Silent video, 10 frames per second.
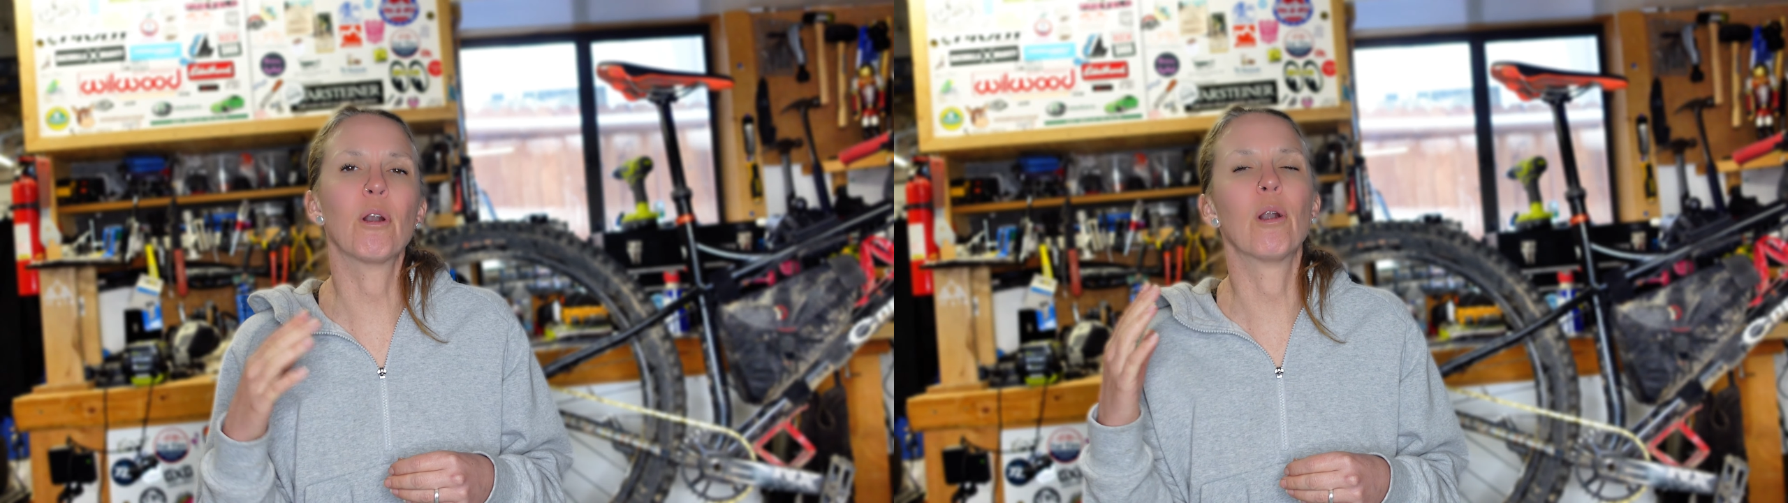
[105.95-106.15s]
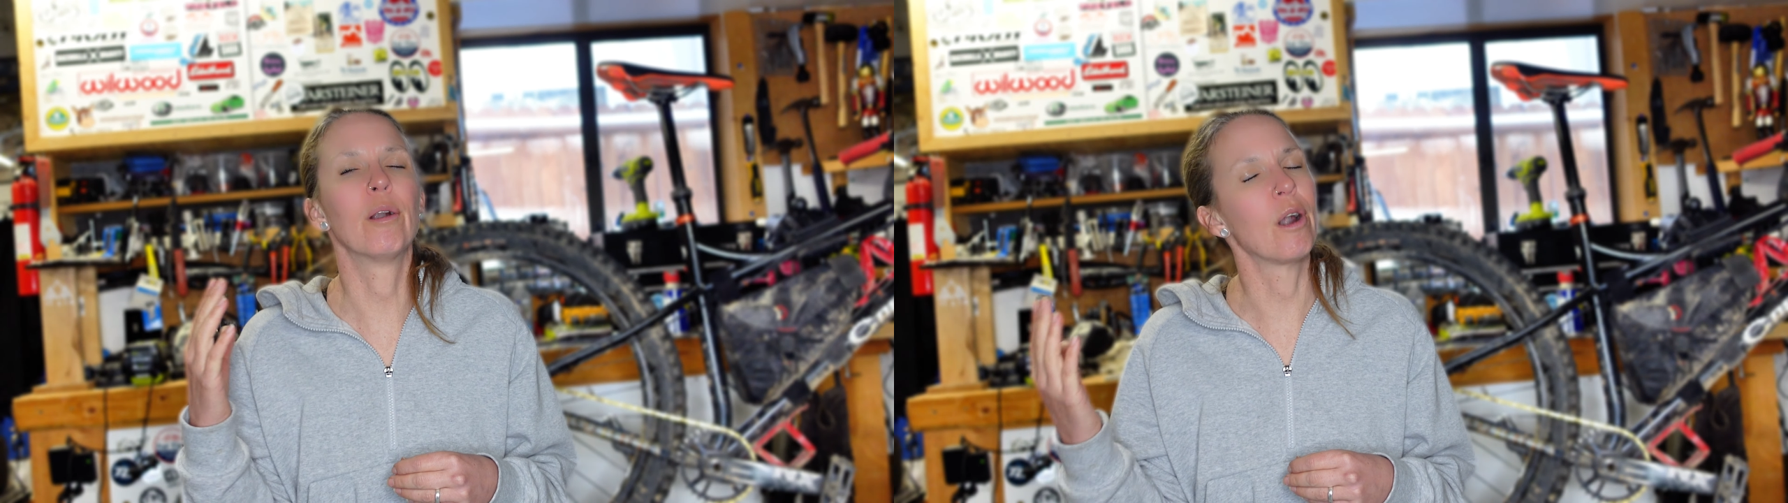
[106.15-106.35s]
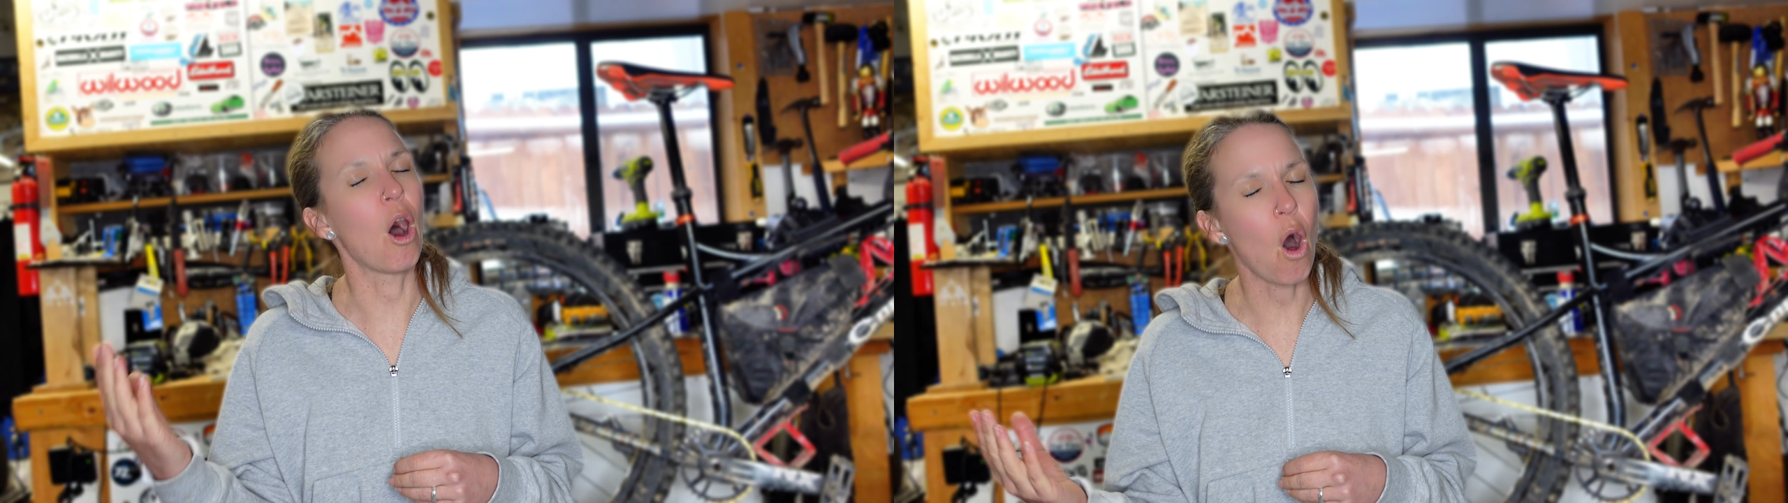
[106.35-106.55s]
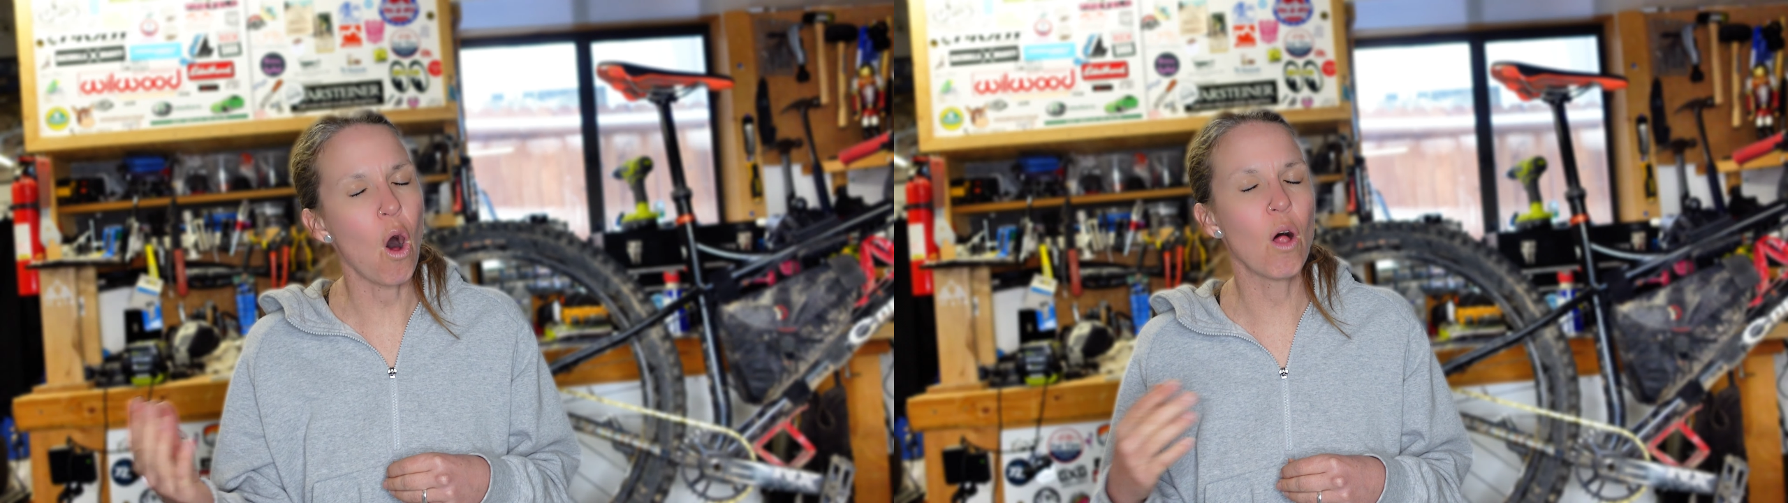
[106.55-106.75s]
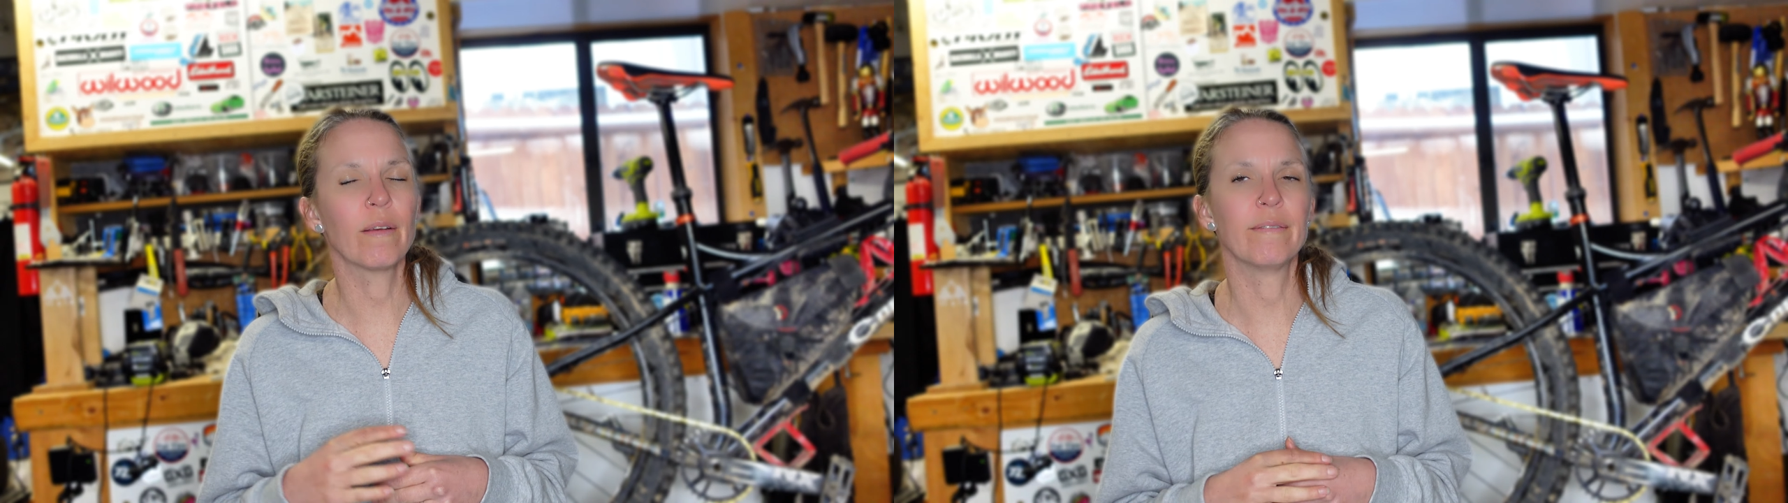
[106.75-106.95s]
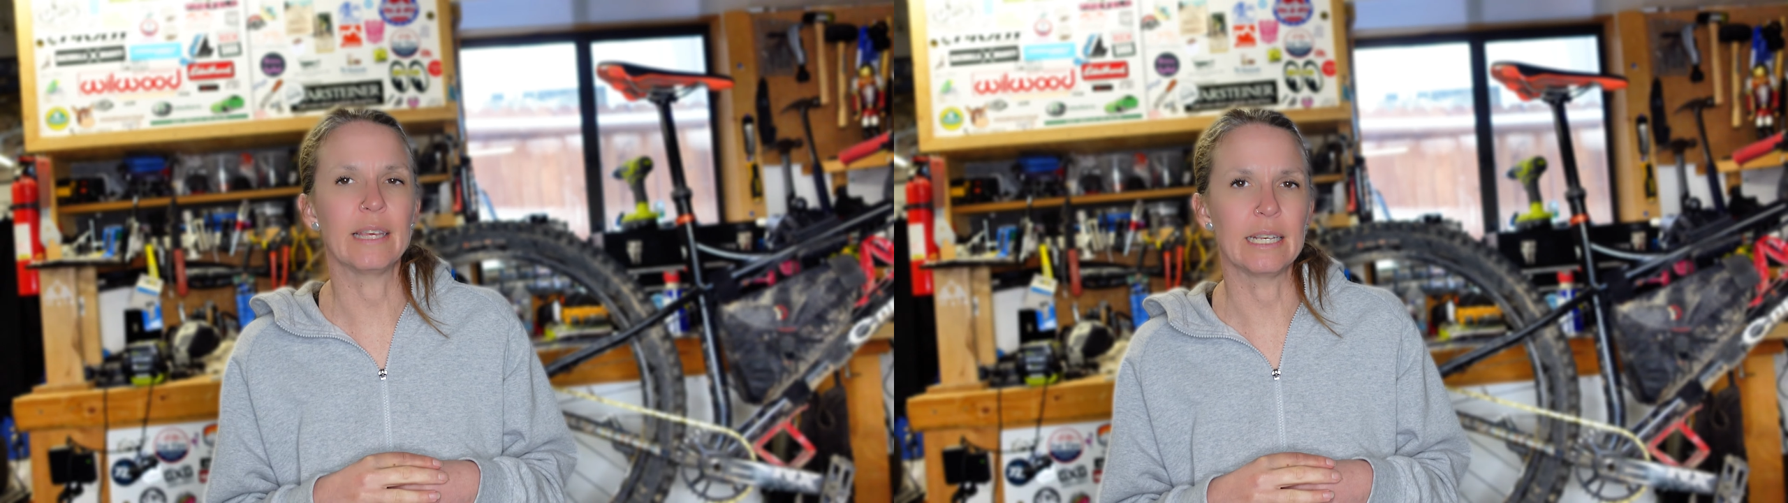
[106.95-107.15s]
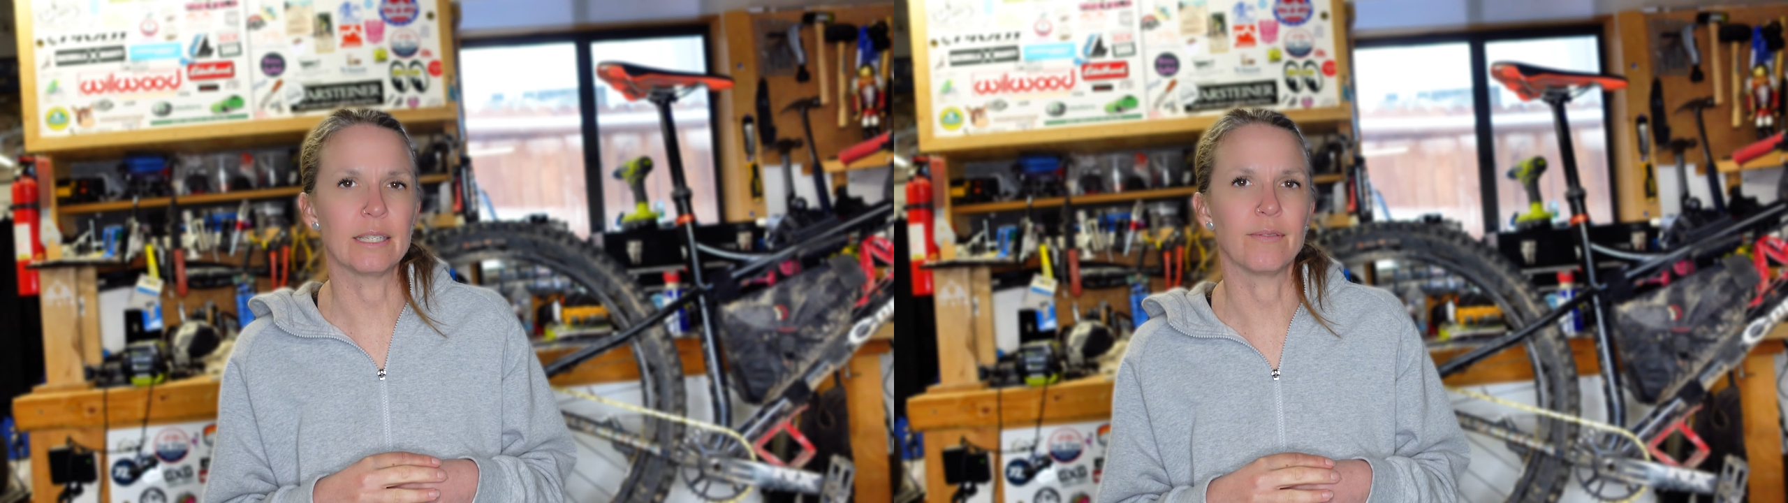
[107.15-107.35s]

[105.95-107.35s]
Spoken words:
or all of these